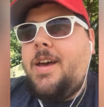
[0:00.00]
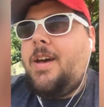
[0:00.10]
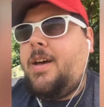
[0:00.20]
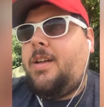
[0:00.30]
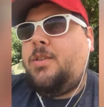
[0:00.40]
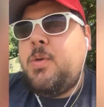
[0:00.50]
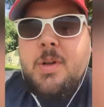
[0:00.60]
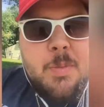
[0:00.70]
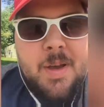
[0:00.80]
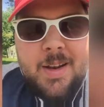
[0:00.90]
Uh, too
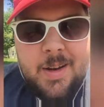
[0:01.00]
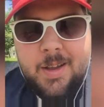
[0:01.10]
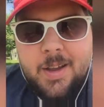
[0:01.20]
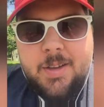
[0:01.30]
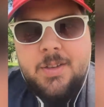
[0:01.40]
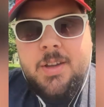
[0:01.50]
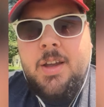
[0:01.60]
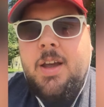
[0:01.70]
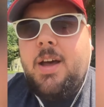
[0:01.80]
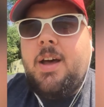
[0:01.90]
independent, I guess.
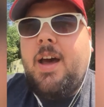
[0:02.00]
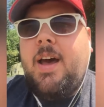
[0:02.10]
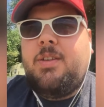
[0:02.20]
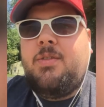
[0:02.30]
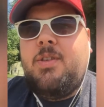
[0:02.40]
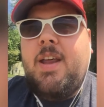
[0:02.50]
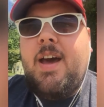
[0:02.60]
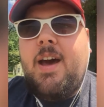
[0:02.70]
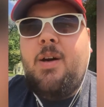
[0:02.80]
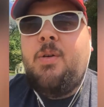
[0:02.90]
Uh, as of
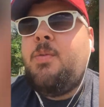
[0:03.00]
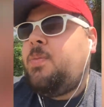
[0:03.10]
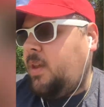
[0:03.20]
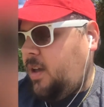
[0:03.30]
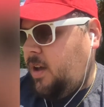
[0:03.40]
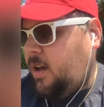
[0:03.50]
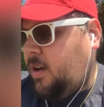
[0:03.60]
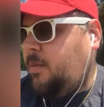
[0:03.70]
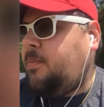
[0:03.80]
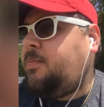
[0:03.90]
now,
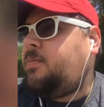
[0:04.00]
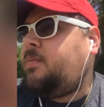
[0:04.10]
um,